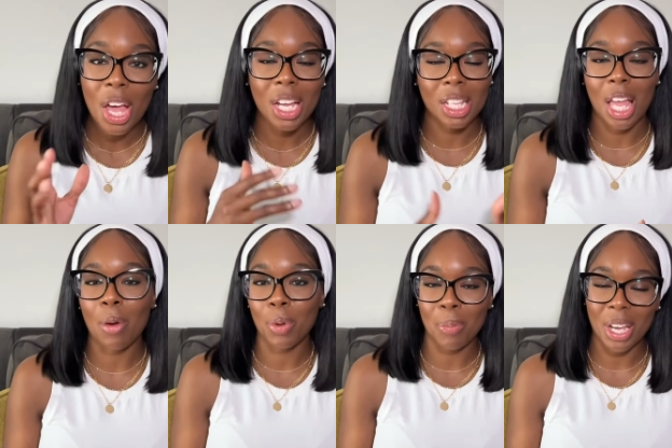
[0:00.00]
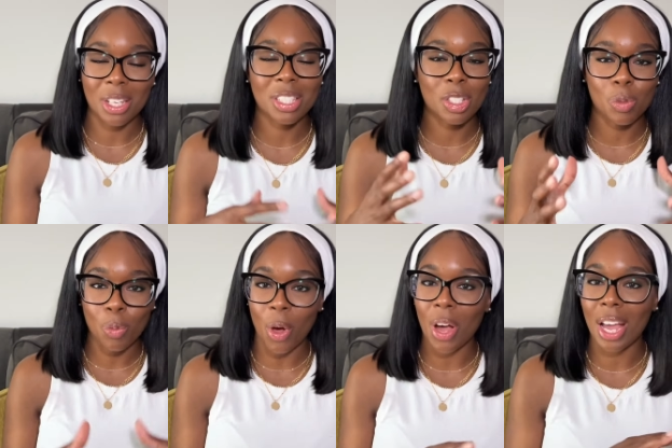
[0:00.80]
collab with Micas as
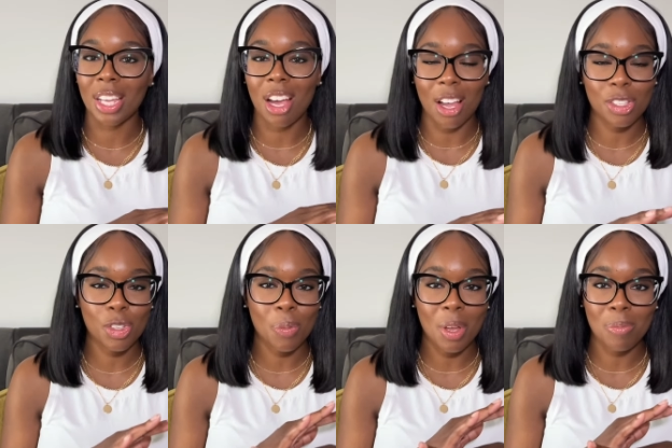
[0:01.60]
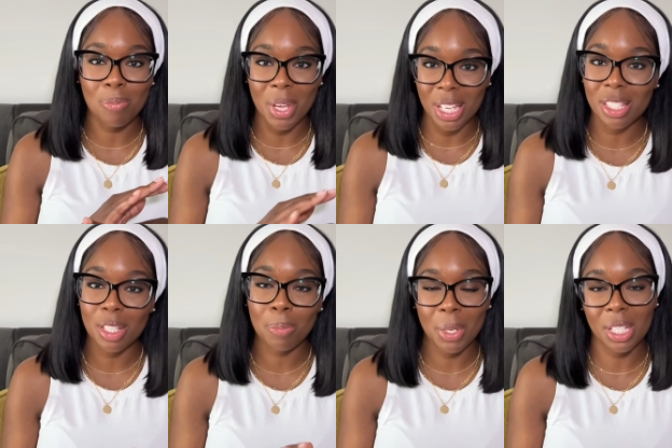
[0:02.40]
well. I got some
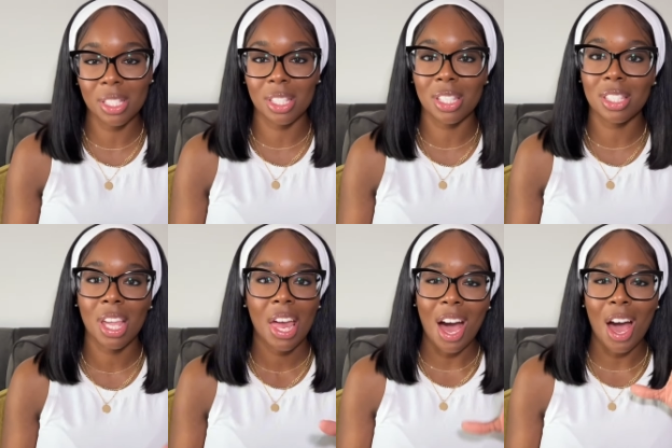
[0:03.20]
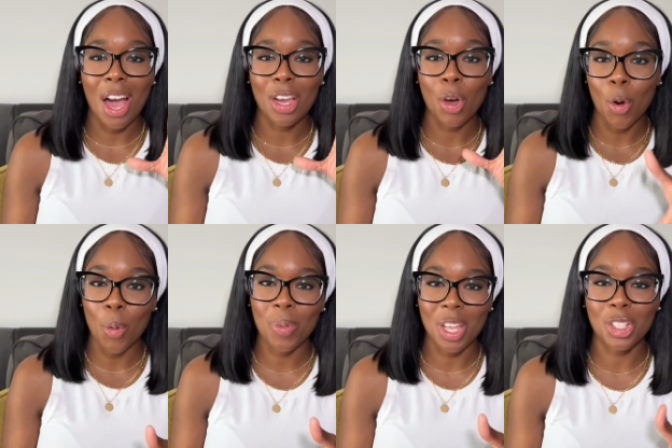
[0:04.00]
amazing pieces. I
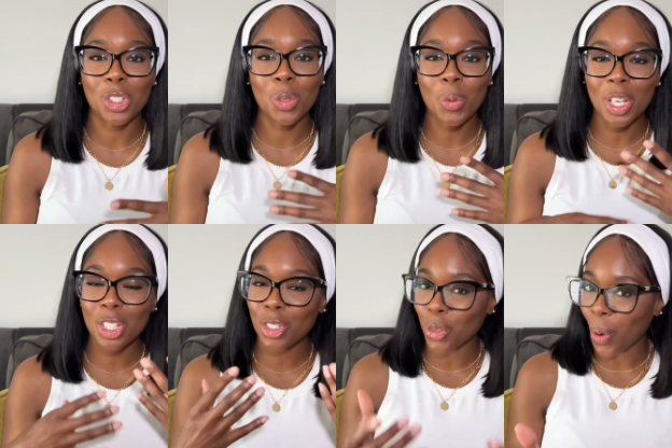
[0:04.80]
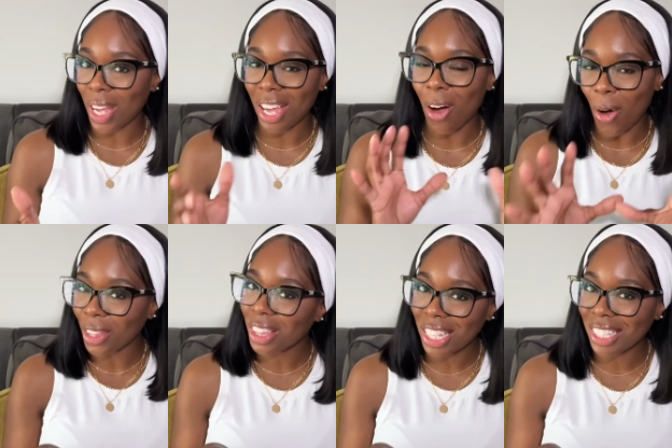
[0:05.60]
hope that you enjoy all the
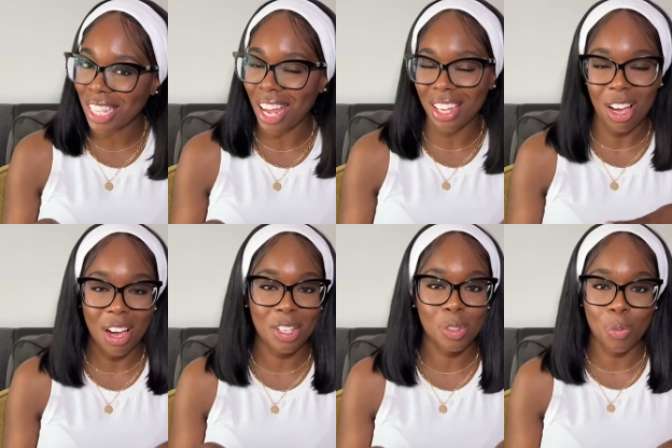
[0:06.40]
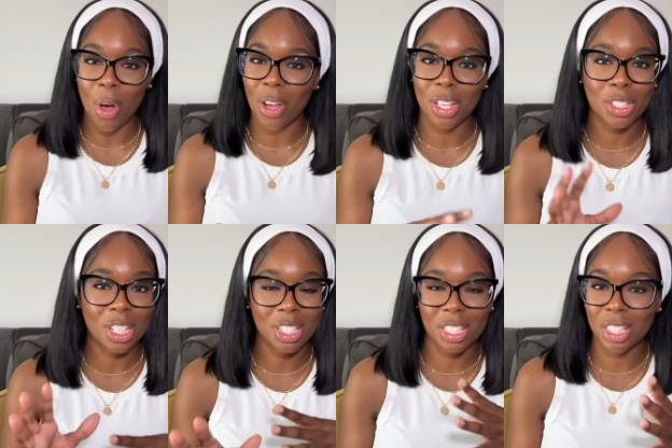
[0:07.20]
things that I got as well
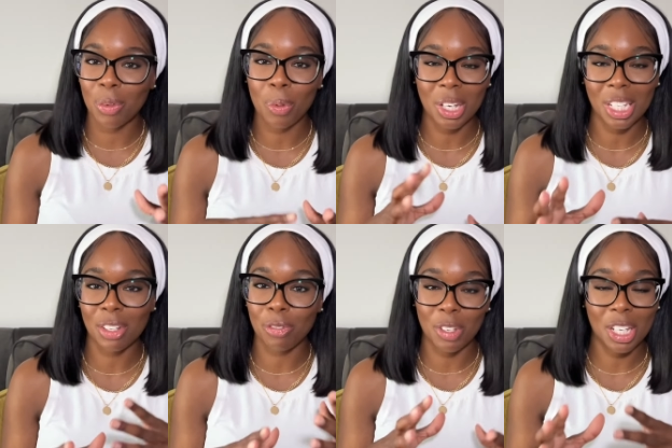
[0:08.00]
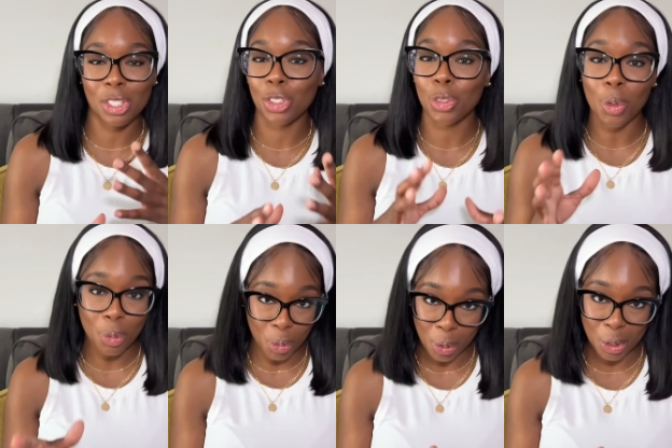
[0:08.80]
and see what it could fit into your
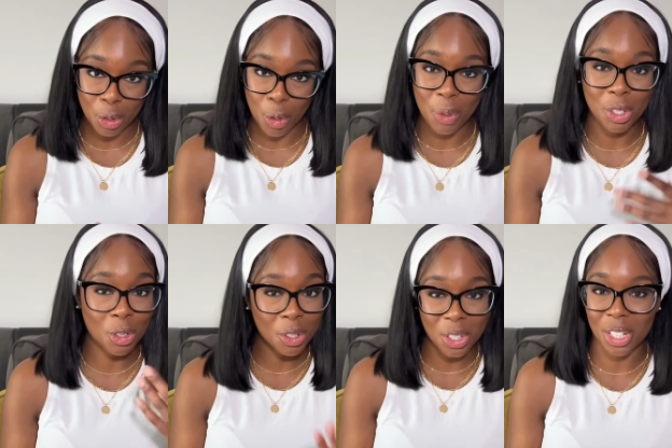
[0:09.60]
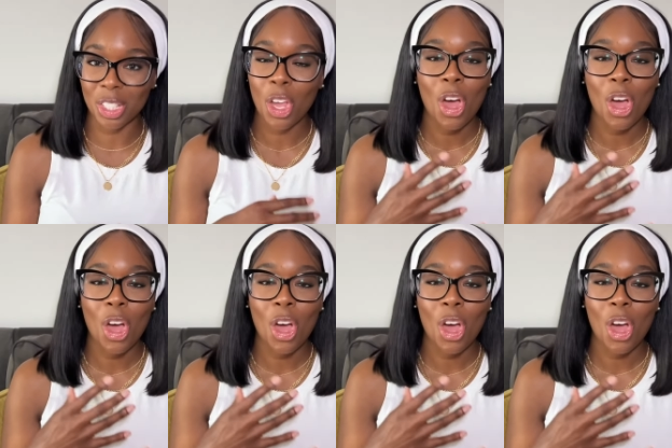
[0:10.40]
wardrobe and your looks